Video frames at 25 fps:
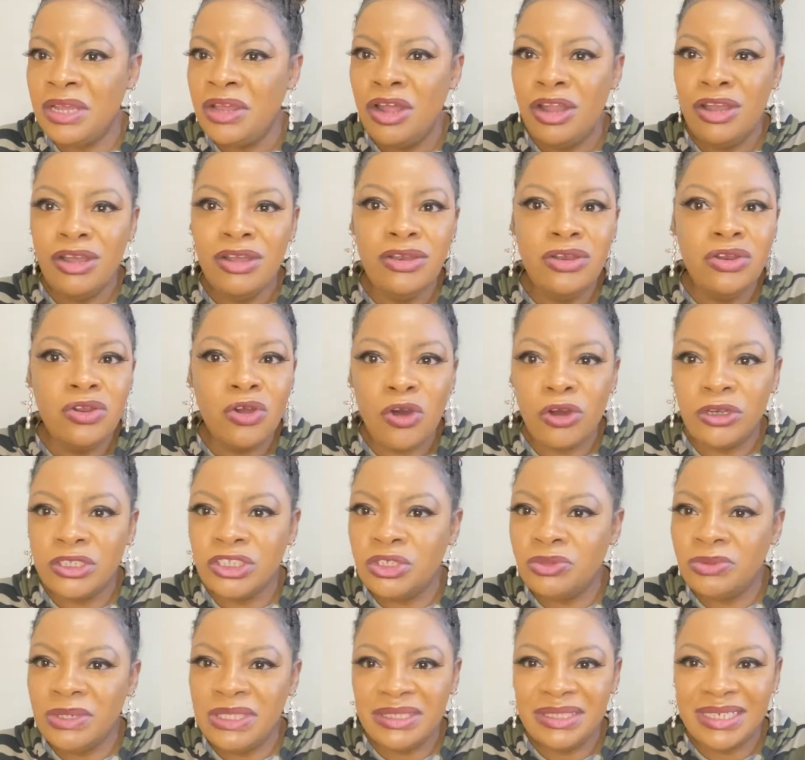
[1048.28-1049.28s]
No
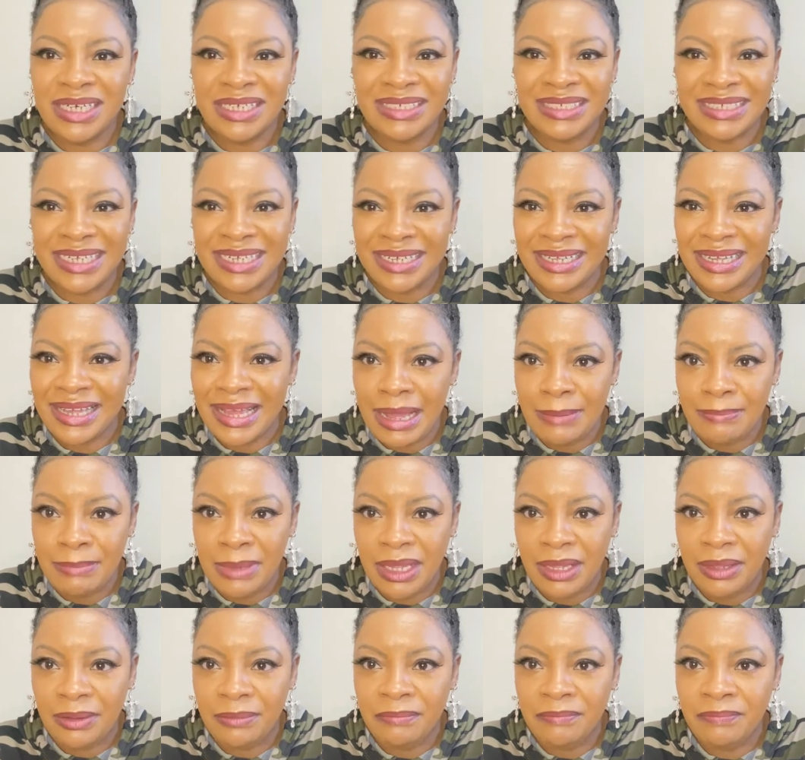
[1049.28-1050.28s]
suitors are
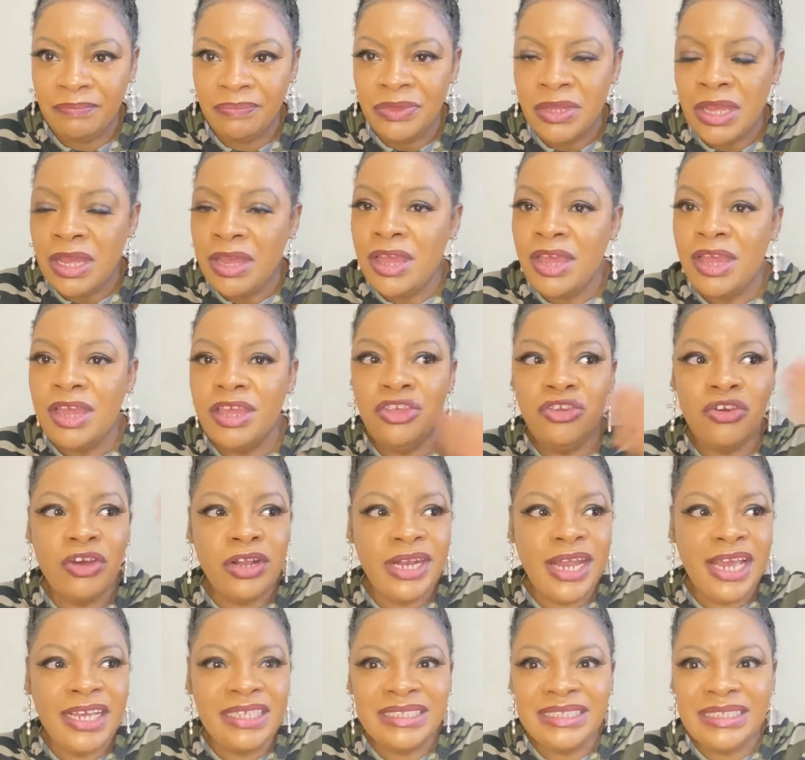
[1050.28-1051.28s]
coming. Your
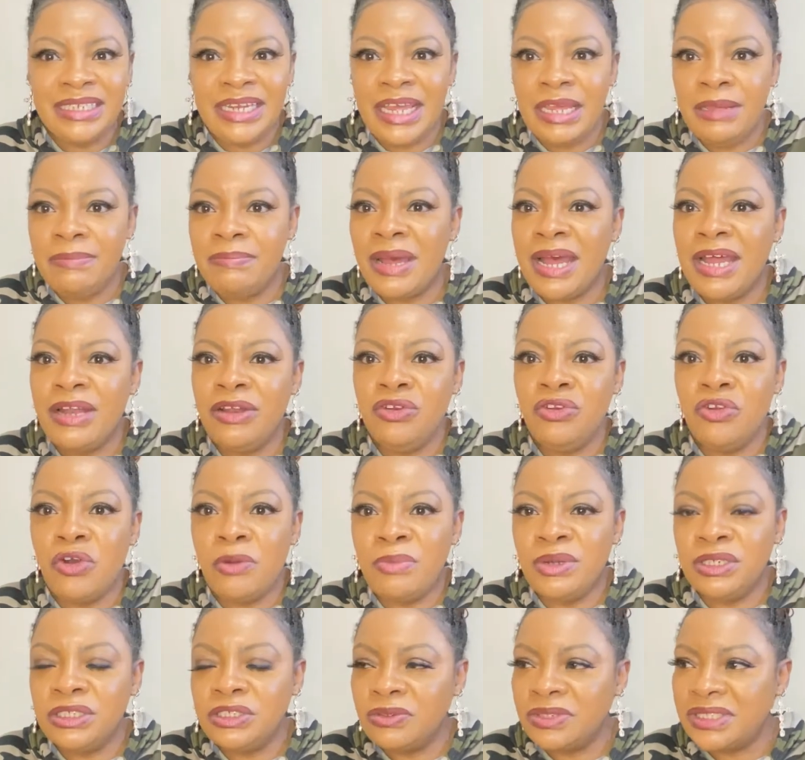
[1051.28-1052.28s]
next neighbor,
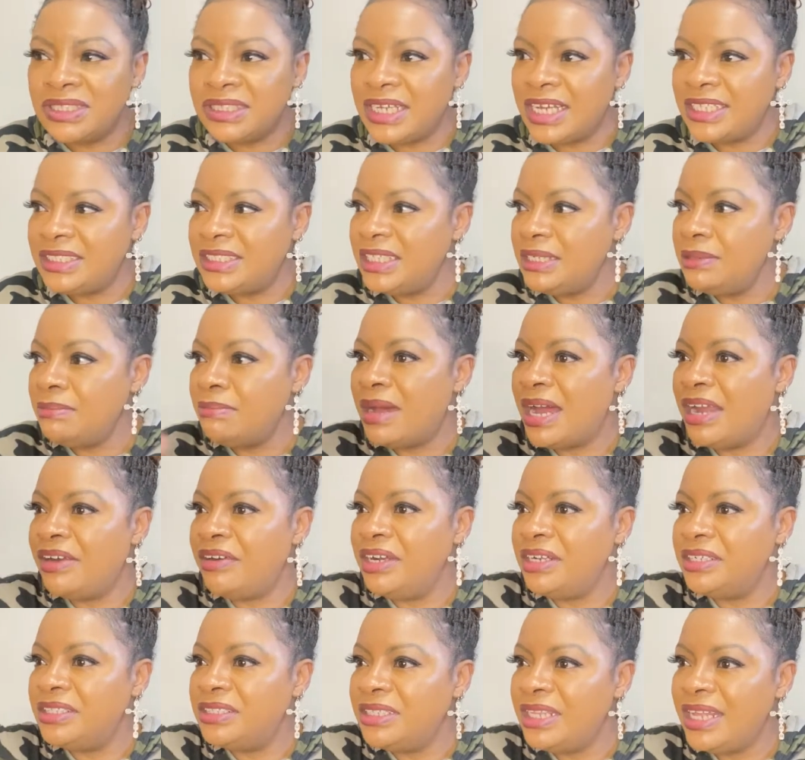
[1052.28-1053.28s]
nobody was getting
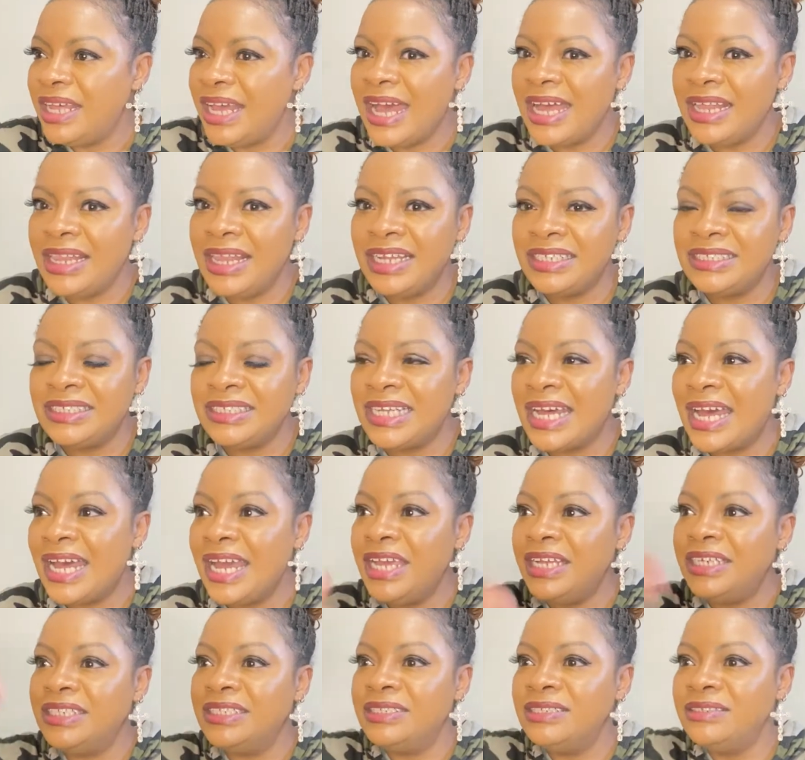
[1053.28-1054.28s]
married. The other
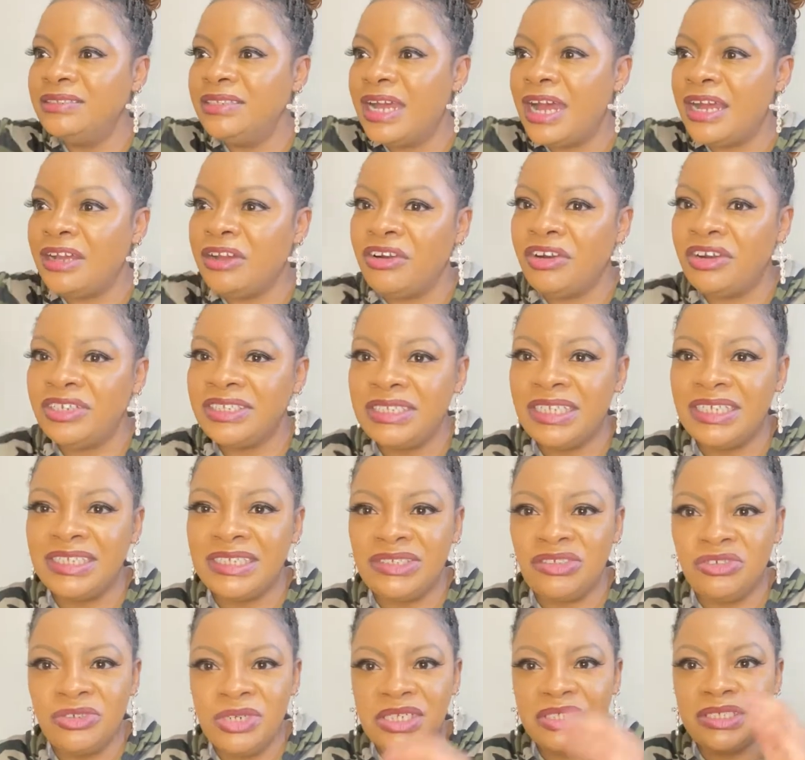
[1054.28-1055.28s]
side, across the
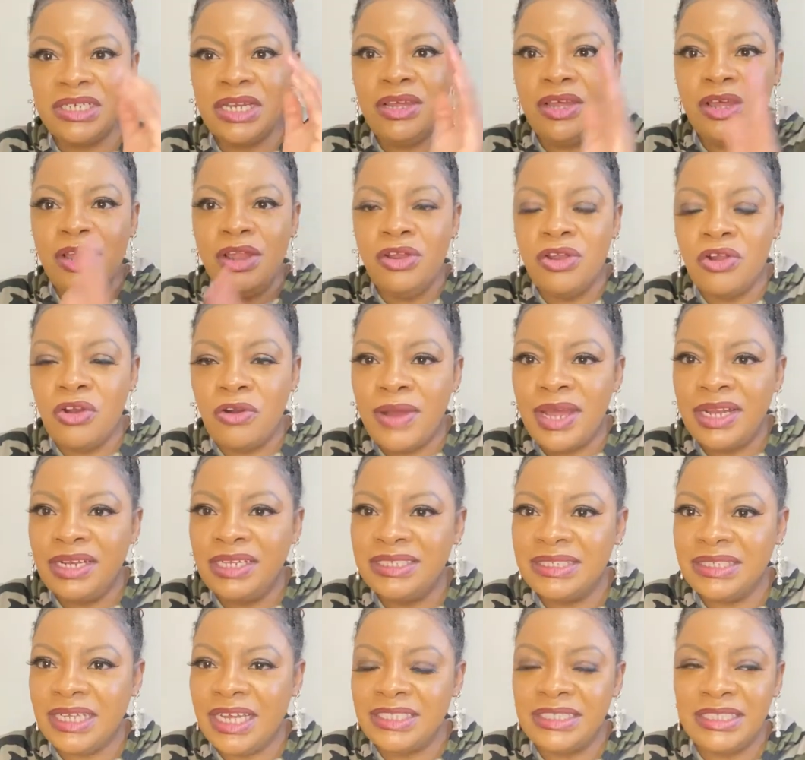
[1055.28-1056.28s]
street, no one
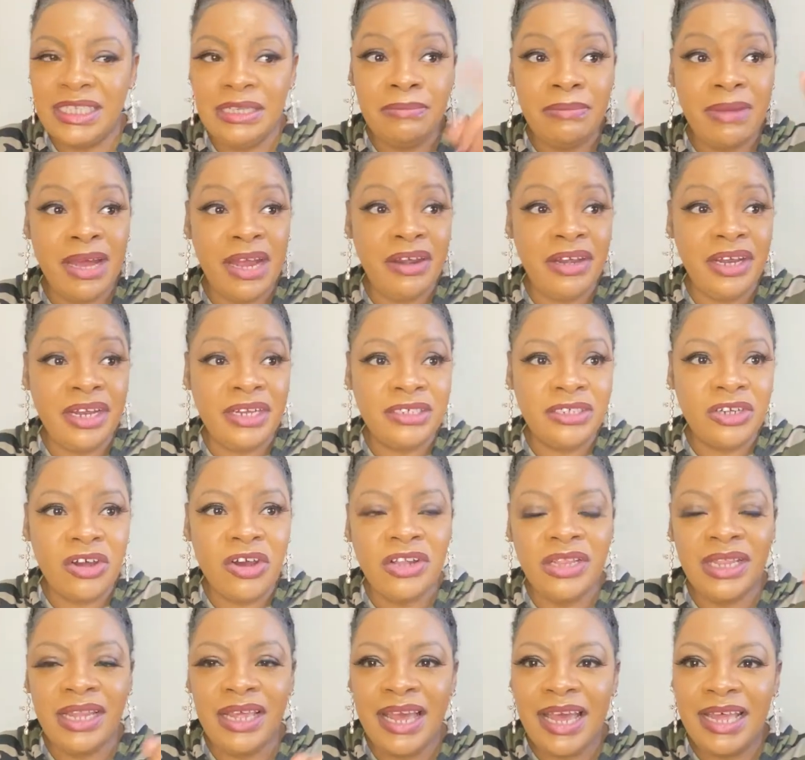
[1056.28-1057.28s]
is getting married.
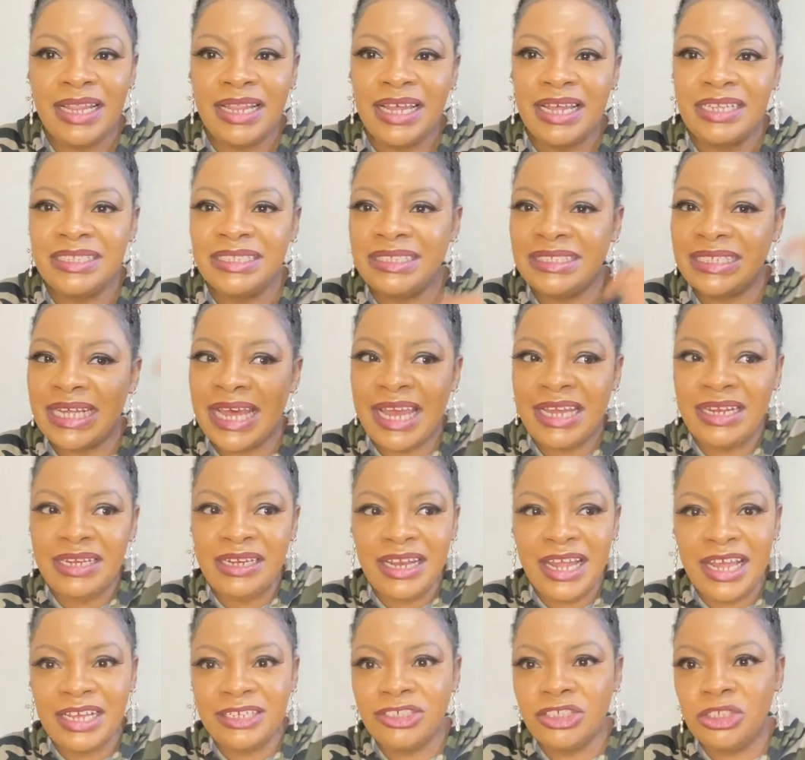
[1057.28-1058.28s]
On the other side,
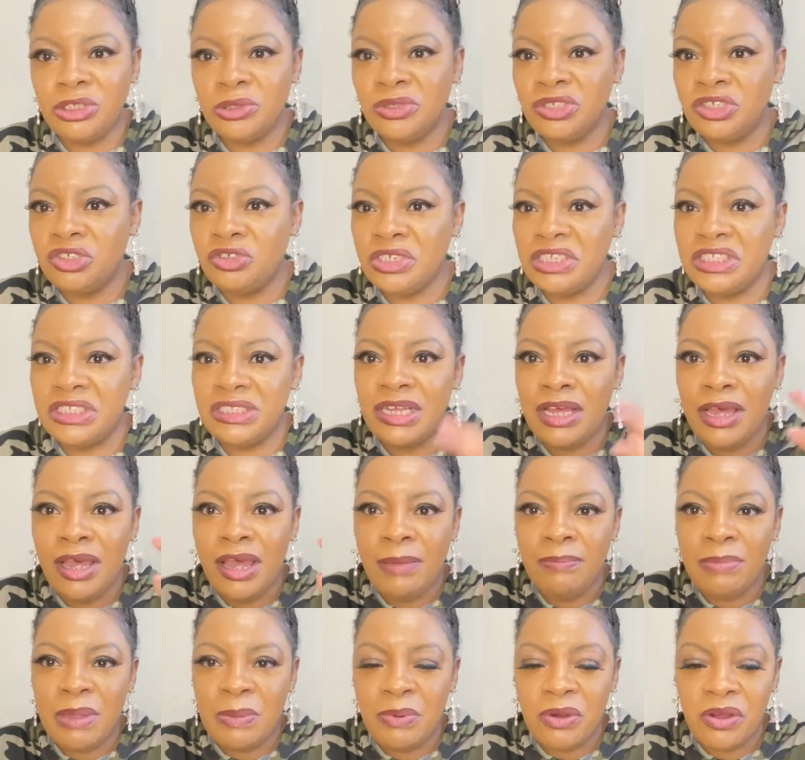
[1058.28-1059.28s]
next two streets,
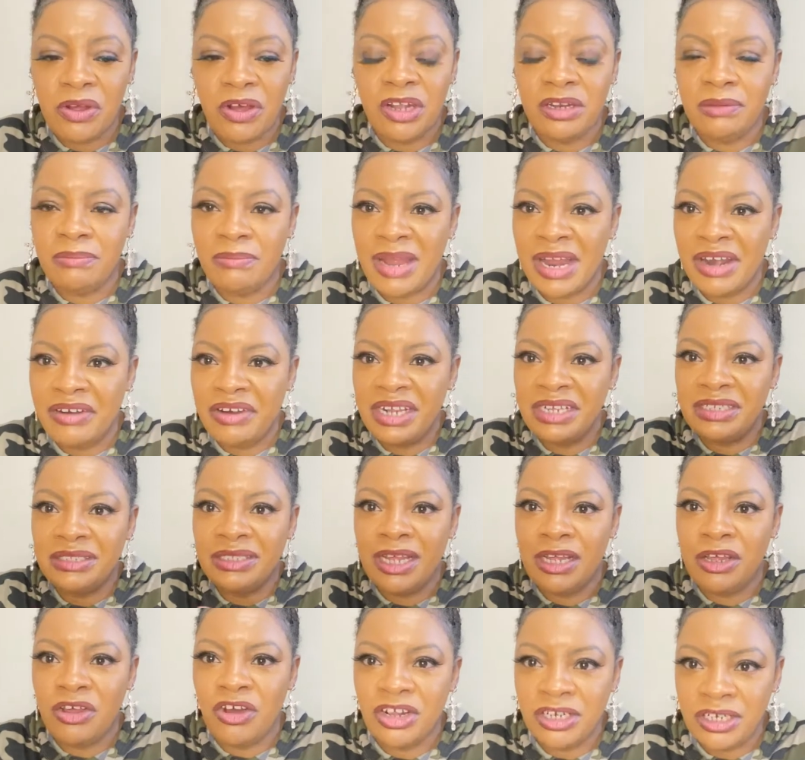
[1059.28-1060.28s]
people got married,
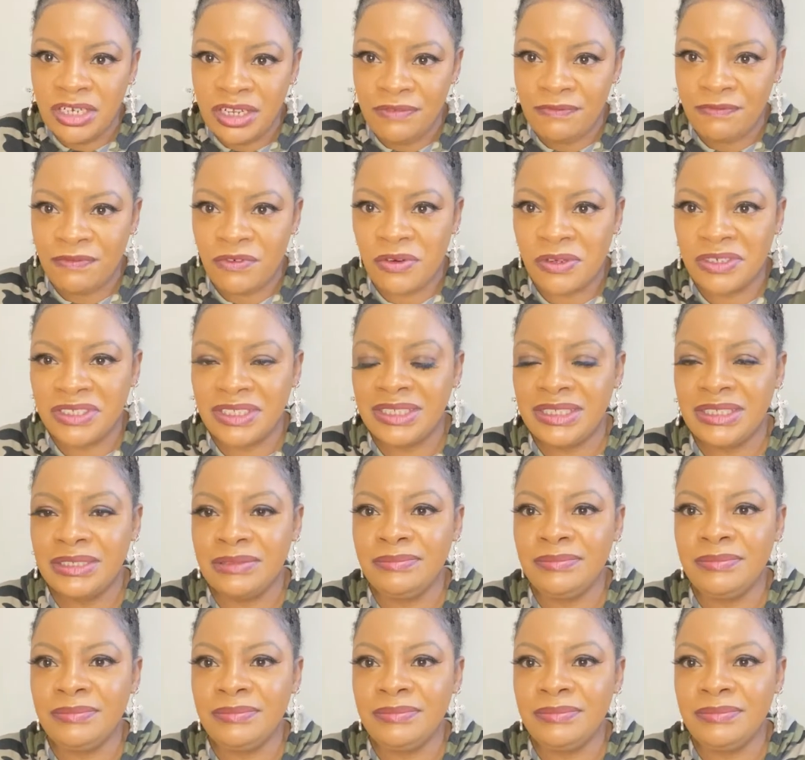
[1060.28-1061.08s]
they got divorced.